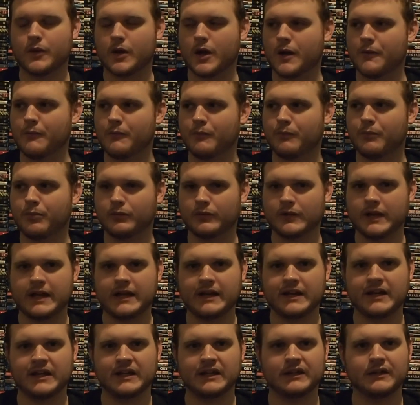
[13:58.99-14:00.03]
I'm
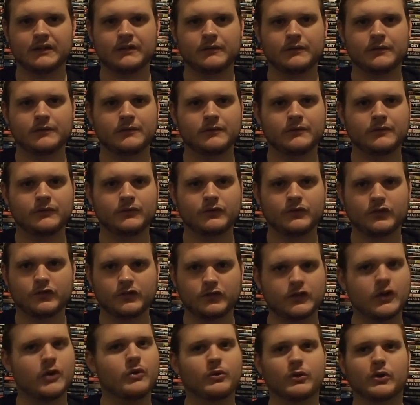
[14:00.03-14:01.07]
planning
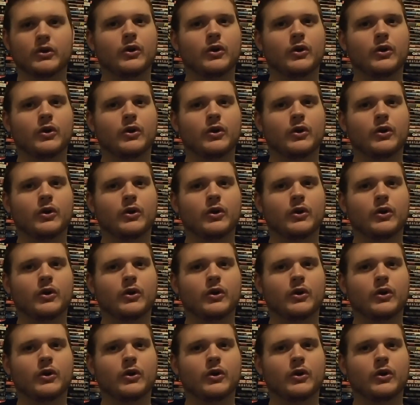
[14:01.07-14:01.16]
Stone